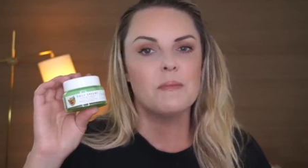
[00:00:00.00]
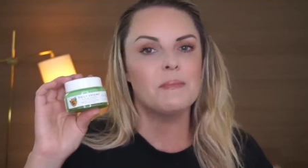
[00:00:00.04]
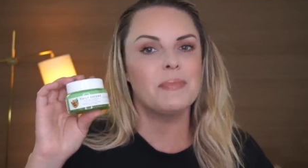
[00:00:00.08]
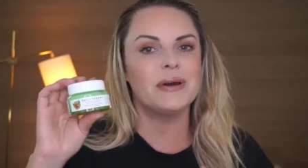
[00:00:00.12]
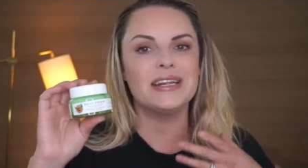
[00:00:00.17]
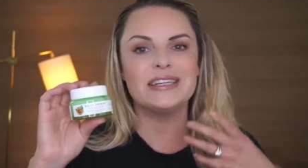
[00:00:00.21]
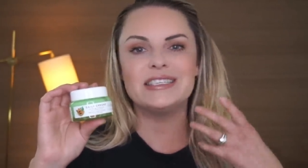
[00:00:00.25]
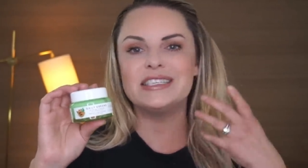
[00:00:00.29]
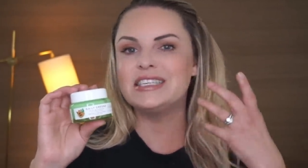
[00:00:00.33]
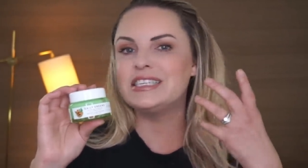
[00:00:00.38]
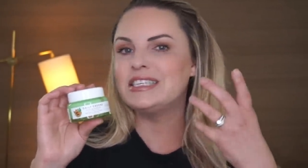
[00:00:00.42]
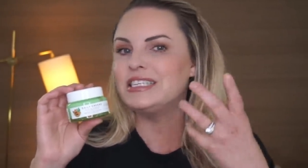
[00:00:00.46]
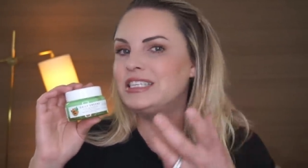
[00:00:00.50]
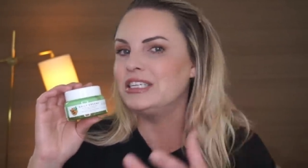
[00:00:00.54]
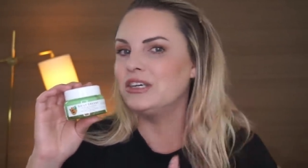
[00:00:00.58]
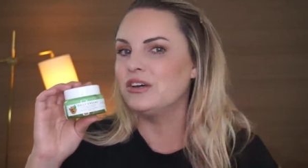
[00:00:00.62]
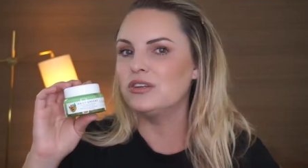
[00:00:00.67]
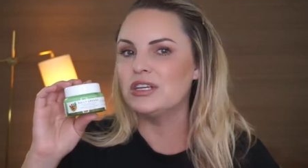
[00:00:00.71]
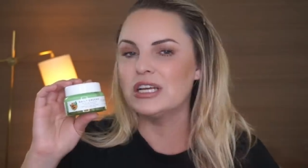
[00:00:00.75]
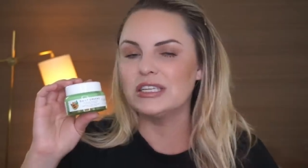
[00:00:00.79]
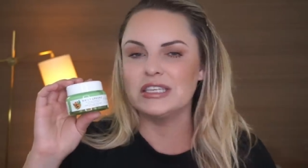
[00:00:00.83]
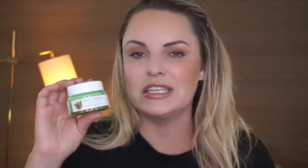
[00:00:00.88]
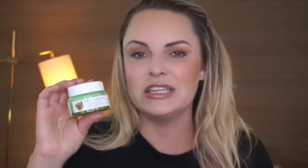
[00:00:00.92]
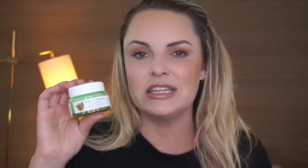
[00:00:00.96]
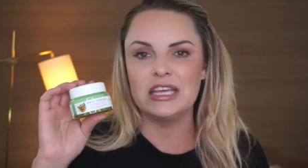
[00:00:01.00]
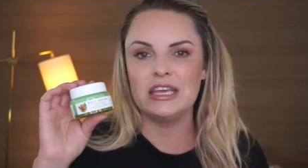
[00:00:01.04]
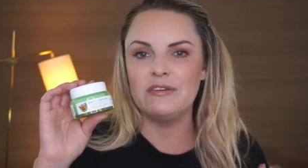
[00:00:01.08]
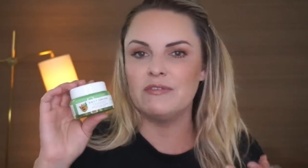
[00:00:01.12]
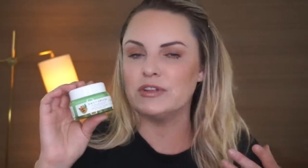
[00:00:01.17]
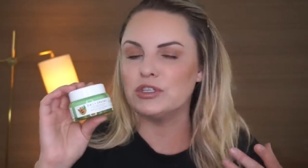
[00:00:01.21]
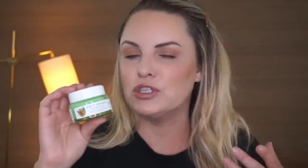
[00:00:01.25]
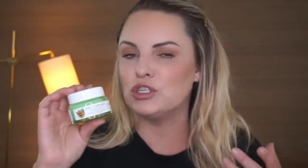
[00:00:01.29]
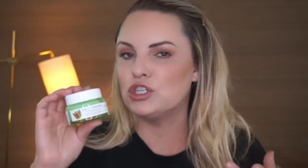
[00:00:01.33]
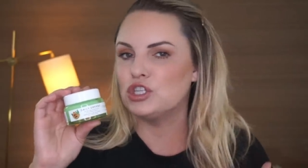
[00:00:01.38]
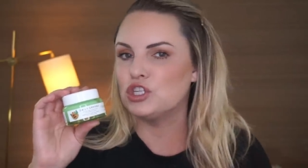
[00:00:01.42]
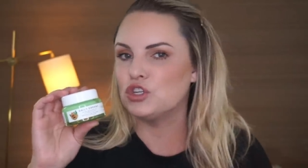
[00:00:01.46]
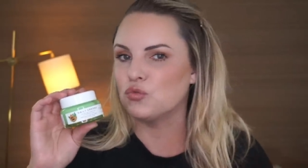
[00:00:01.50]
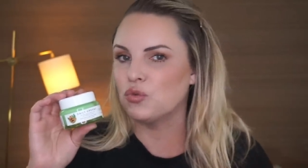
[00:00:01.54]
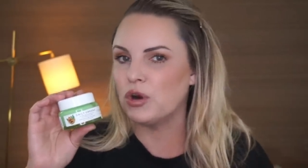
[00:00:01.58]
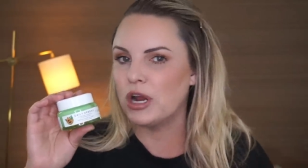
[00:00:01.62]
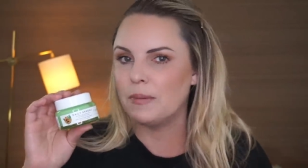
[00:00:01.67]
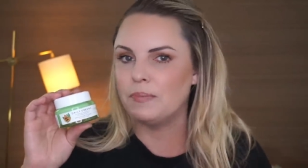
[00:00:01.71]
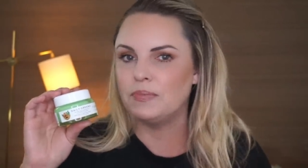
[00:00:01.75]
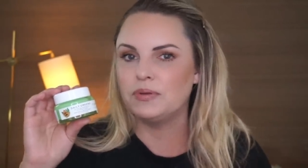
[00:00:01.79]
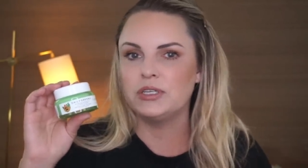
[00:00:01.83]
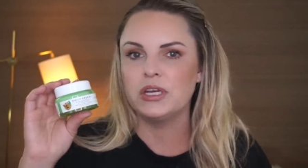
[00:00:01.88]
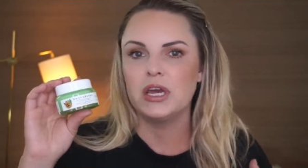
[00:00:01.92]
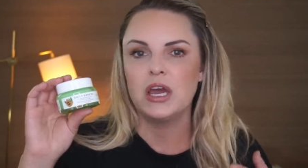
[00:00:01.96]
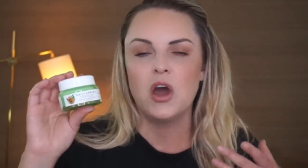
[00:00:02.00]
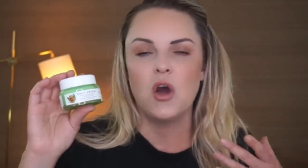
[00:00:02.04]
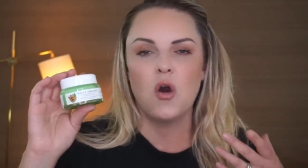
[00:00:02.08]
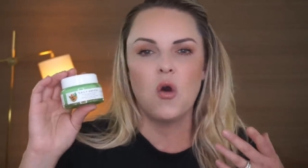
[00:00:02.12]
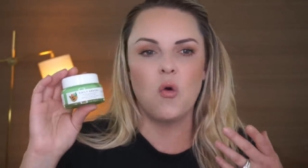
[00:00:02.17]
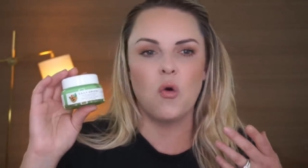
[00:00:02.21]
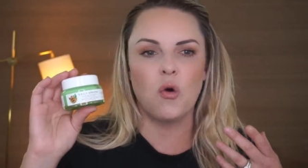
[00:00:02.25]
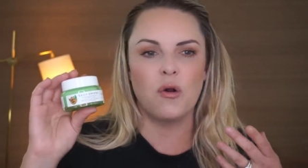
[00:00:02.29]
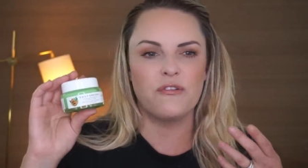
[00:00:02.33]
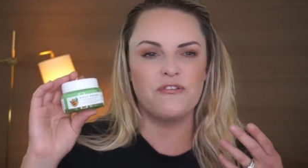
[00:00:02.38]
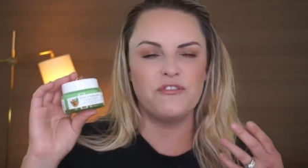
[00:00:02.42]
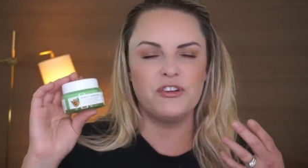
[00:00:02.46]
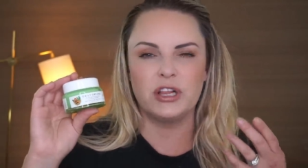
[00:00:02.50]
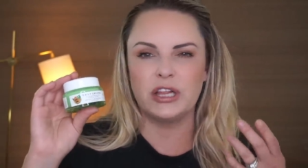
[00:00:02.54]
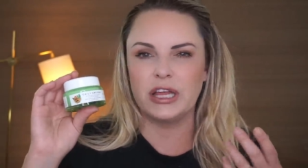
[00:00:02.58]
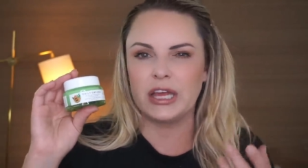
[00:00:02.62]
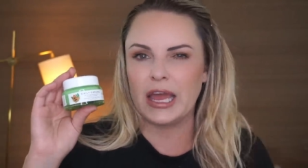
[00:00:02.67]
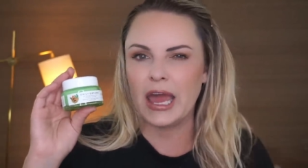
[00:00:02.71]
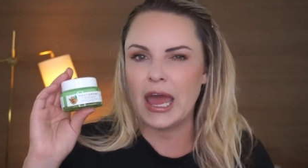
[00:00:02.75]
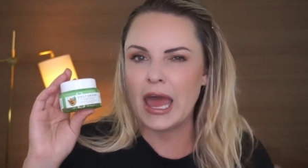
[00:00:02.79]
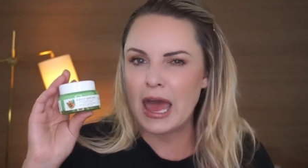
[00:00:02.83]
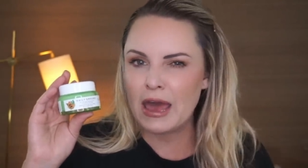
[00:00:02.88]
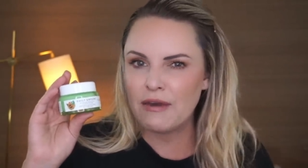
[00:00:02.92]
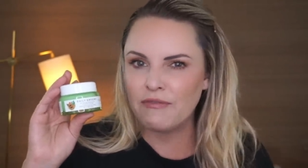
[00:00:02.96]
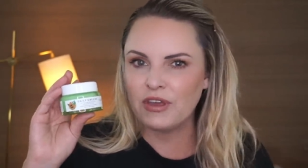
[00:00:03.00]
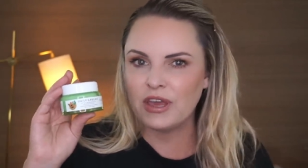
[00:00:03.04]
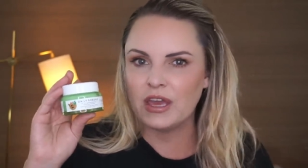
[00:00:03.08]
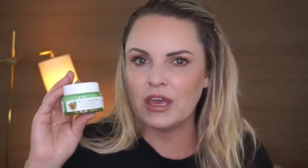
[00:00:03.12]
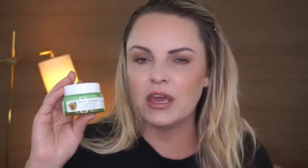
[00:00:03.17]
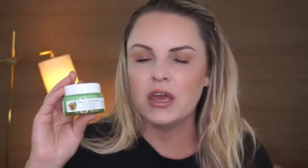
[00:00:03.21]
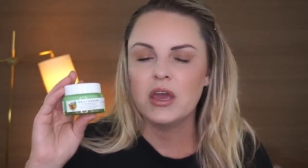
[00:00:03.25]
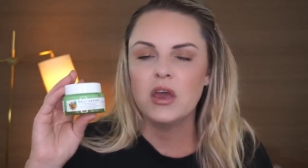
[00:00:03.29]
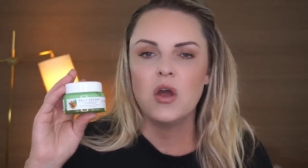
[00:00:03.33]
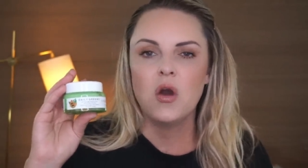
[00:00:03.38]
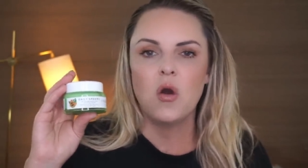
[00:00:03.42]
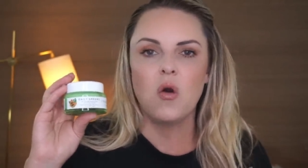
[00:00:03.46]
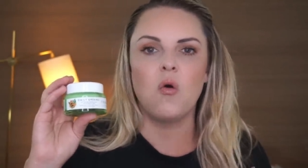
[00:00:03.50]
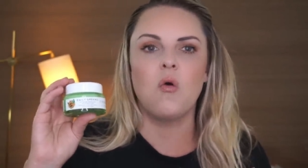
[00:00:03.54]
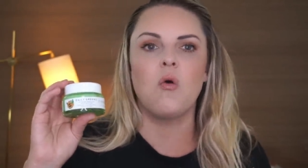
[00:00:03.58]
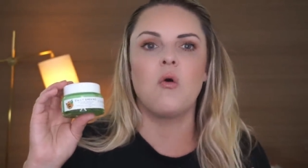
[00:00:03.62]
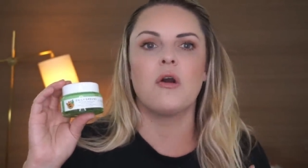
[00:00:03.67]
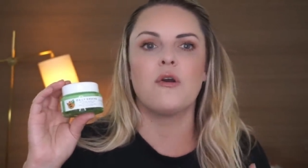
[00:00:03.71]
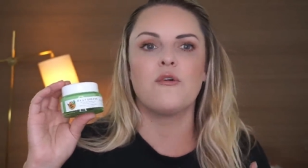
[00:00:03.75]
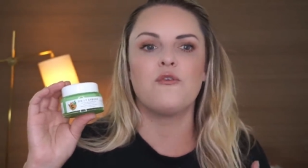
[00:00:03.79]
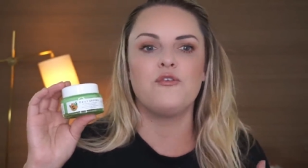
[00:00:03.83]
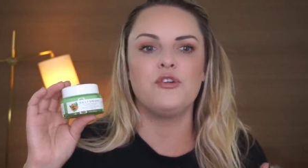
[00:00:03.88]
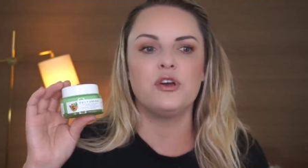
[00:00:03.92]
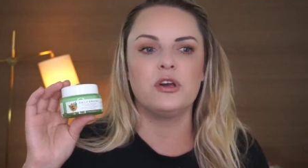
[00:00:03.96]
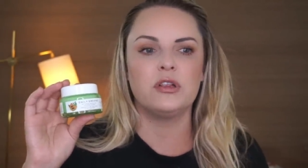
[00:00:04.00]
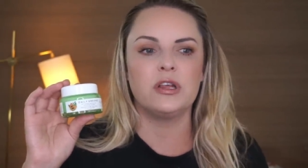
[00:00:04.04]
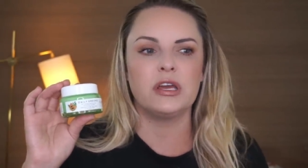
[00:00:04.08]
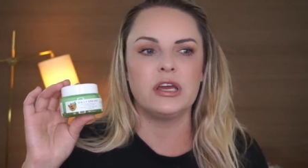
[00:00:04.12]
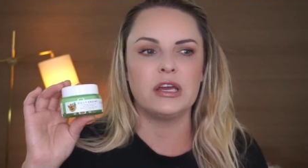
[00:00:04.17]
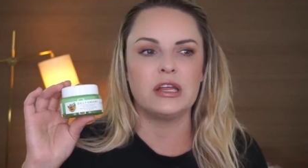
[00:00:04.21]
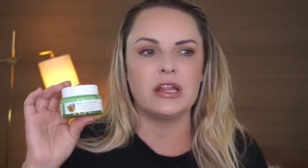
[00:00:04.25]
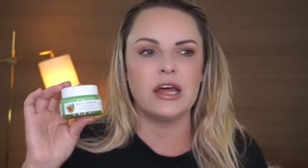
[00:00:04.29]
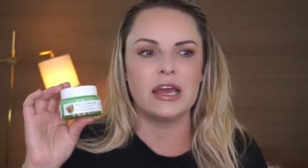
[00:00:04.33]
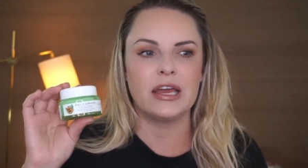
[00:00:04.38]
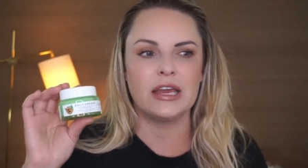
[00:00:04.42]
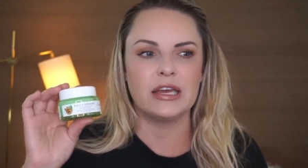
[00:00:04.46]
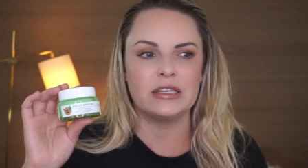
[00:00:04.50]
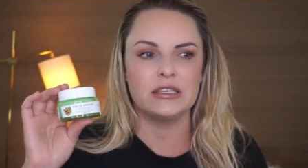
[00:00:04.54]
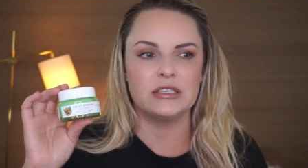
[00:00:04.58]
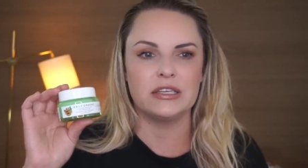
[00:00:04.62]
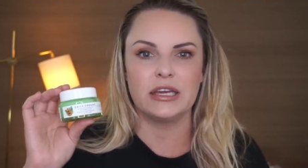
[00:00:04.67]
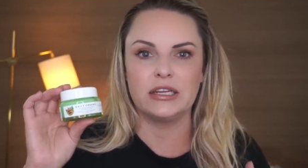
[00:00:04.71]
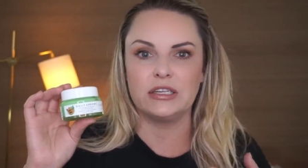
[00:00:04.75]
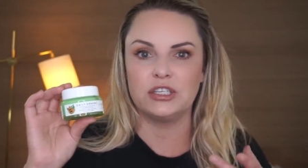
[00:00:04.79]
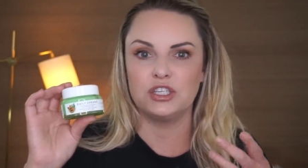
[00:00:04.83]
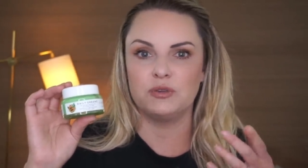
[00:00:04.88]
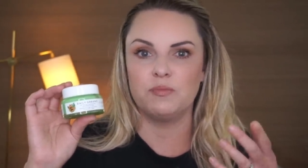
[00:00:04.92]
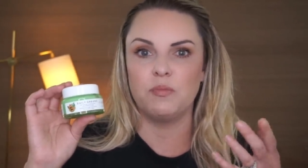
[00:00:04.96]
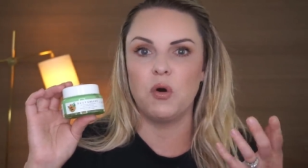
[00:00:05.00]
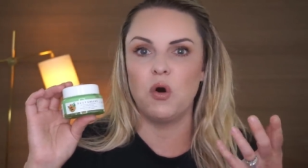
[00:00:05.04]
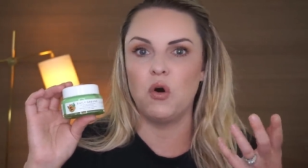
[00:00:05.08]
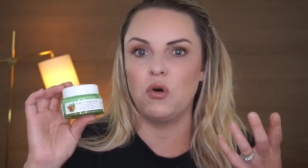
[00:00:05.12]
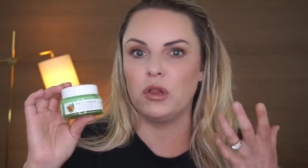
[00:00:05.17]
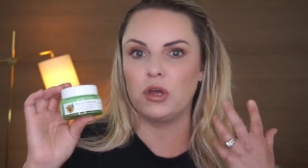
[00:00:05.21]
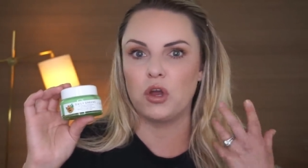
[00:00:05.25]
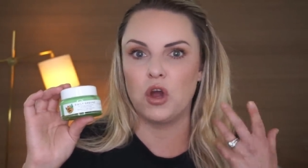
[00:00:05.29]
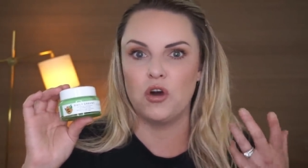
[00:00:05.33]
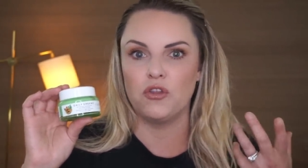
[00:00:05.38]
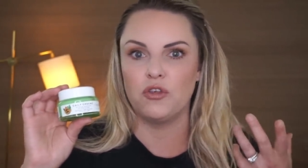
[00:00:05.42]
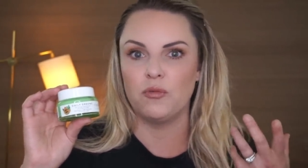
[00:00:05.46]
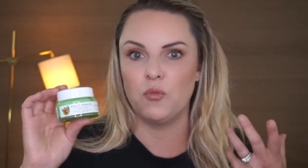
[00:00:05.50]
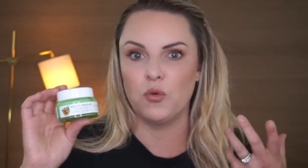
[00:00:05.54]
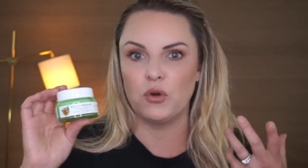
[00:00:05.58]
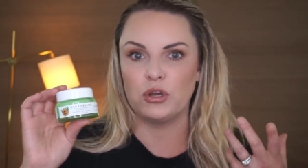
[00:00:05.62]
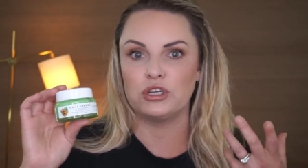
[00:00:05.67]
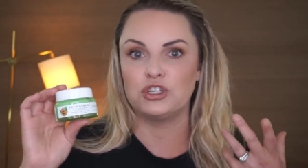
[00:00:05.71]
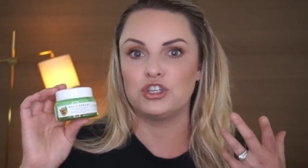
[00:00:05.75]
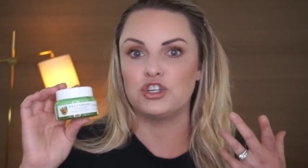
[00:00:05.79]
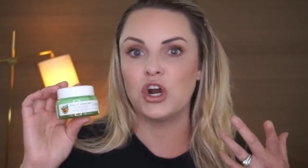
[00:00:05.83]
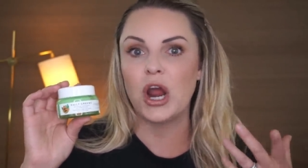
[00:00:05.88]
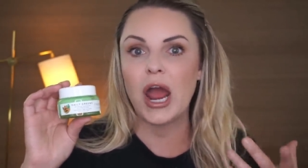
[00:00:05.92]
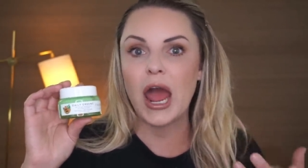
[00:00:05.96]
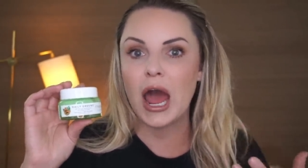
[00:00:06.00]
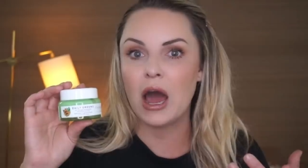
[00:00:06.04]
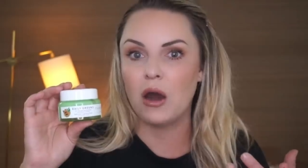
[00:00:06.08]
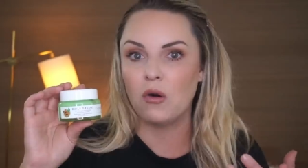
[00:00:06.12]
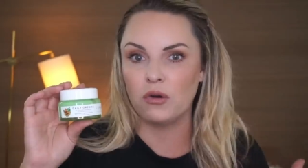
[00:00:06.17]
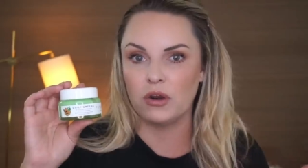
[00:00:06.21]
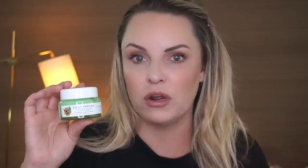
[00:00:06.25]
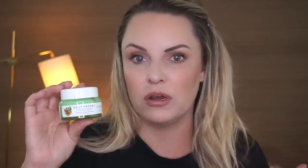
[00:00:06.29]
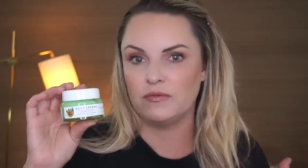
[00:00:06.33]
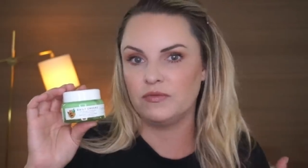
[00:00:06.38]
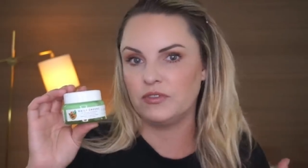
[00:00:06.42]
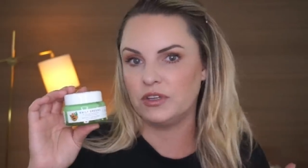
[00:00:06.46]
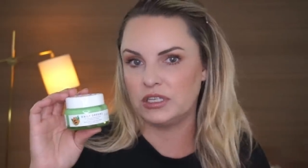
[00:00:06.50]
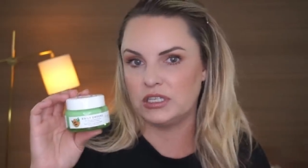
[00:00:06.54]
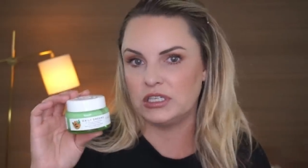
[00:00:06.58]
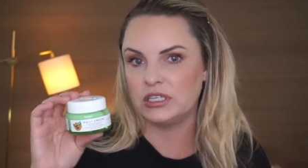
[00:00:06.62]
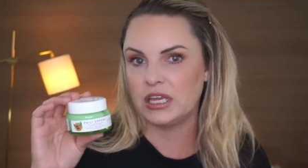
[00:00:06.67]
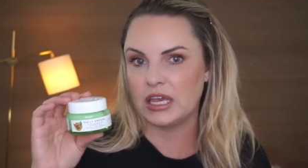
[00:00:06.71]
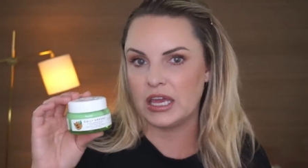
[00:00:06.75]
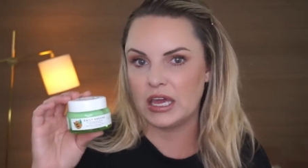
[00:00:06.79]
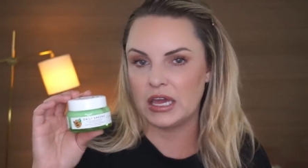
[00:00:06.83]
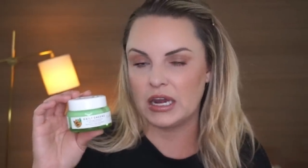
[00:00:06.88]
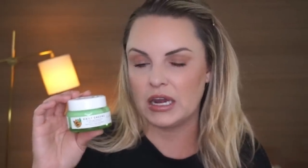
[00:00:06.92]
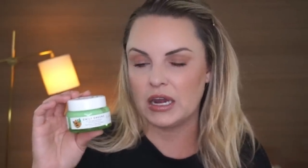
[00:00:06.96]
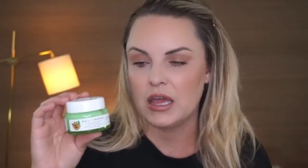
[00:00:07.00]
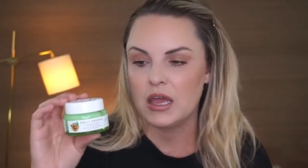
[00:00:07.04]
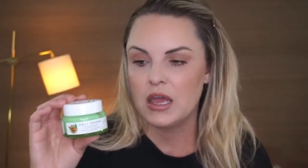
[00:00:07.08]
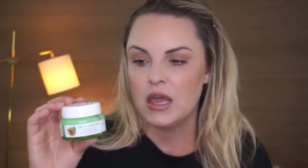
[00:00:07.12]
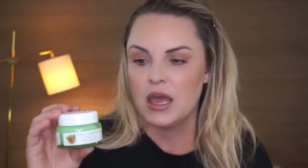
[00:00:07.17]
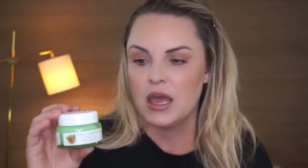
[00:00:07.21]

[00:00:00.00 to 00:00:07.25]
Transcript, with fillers: but it still doesn't leave it stripped or feeling heavy or feeling like it's like just pulling all the moisture out of the skin.